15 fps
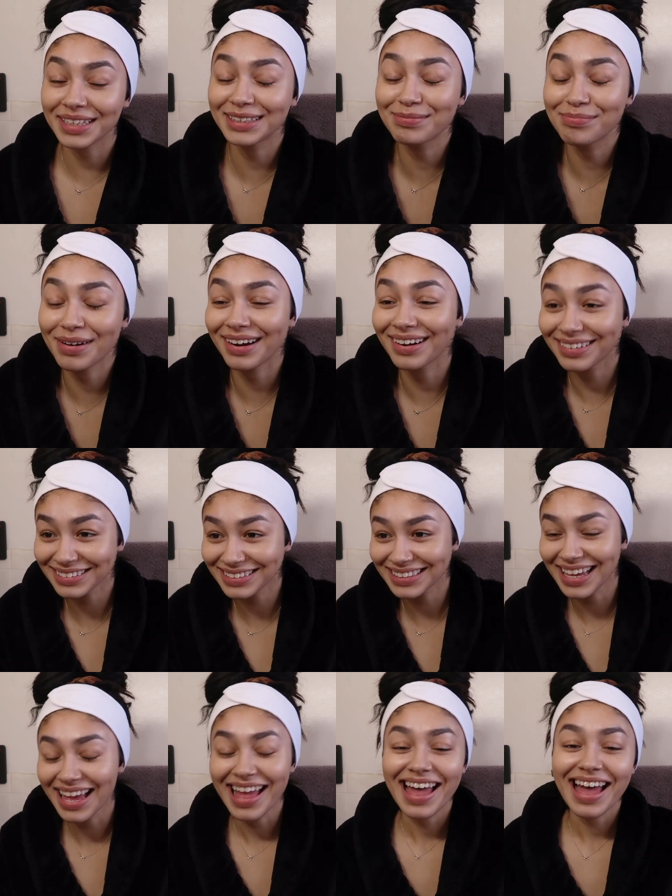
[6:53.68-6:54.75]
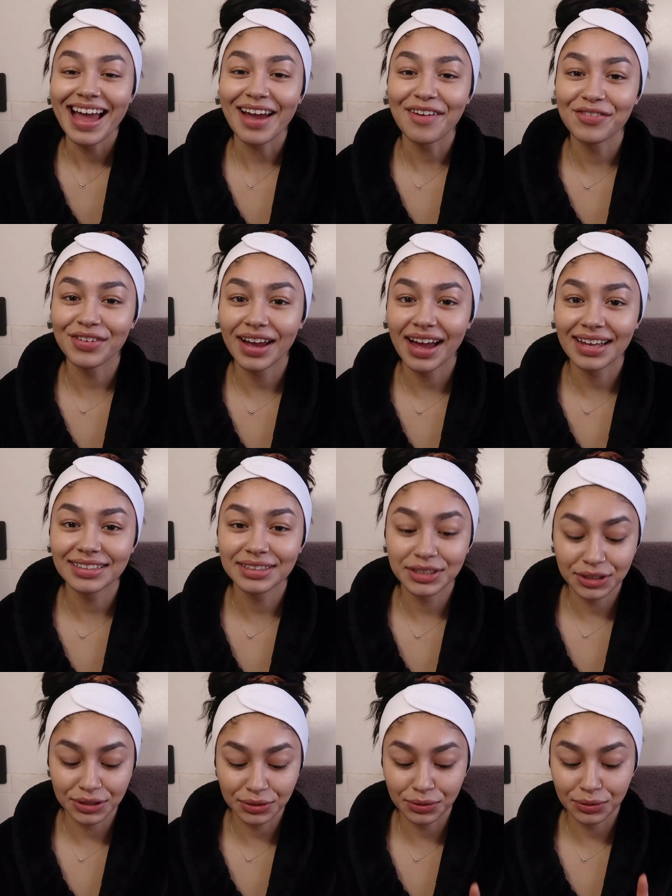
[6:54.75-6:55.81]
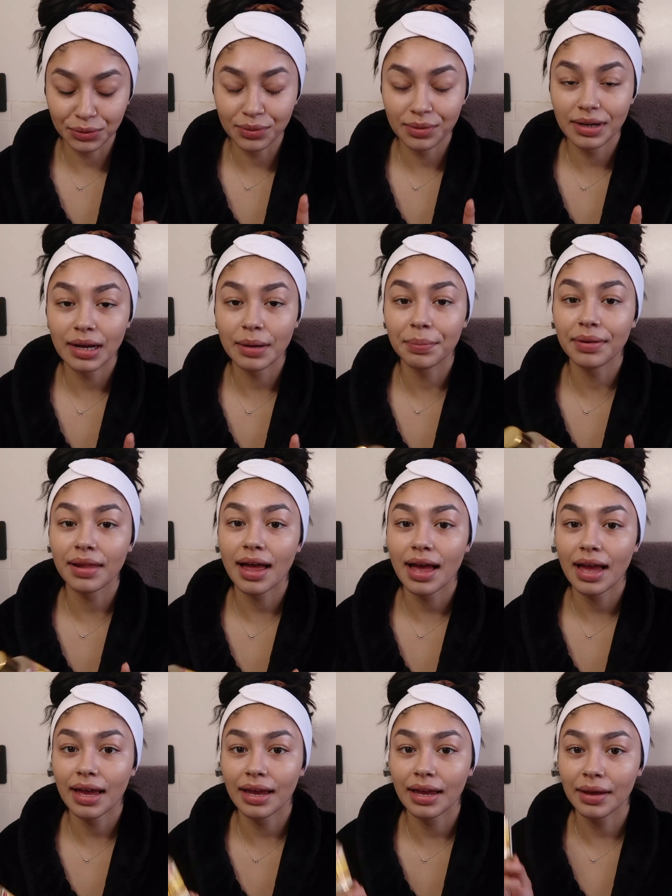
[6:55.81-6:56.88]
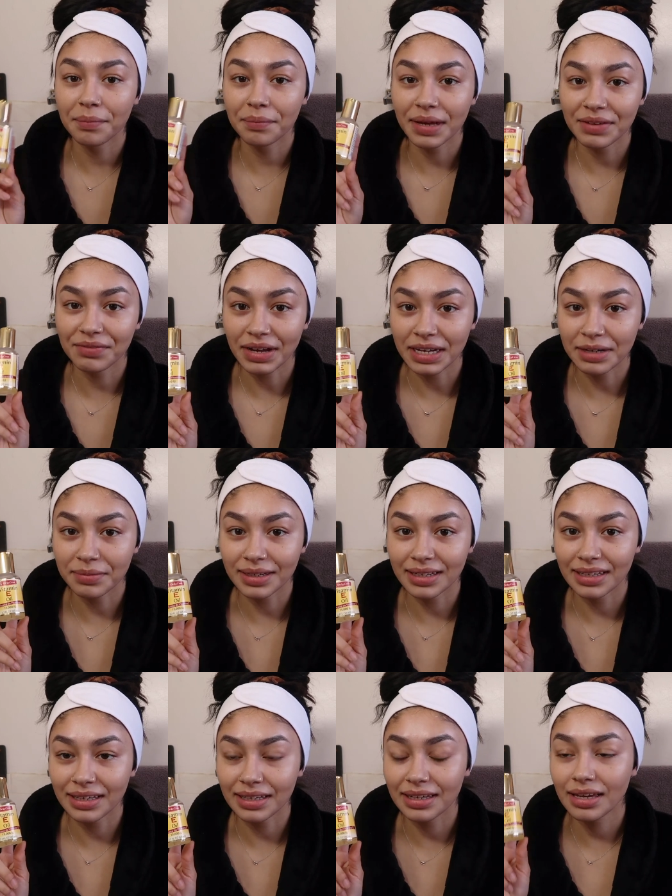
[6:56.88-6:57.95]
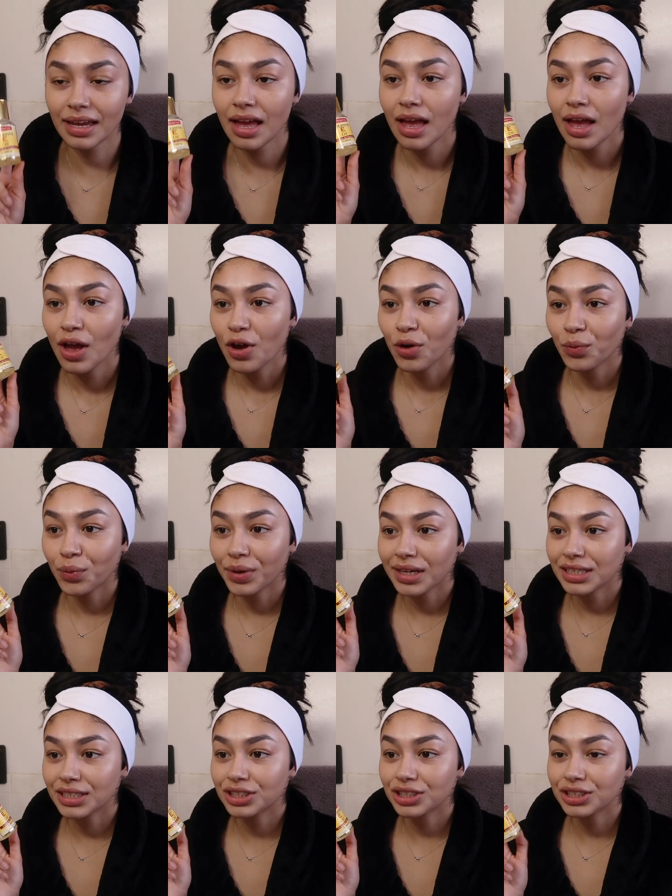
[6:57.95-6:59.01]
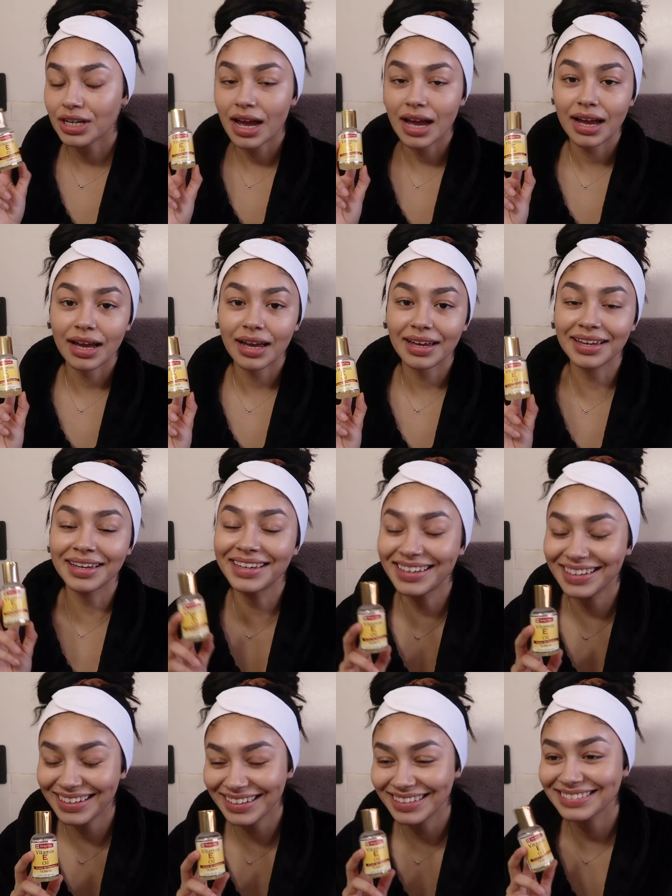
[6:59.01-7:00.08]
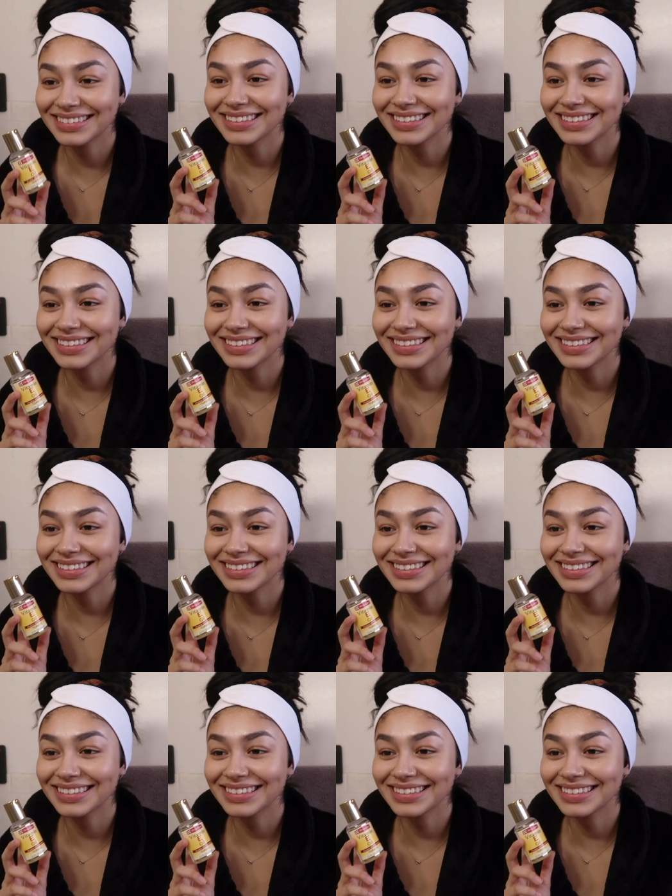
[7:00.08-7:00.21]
this part i forgot to apply my vitamin e which i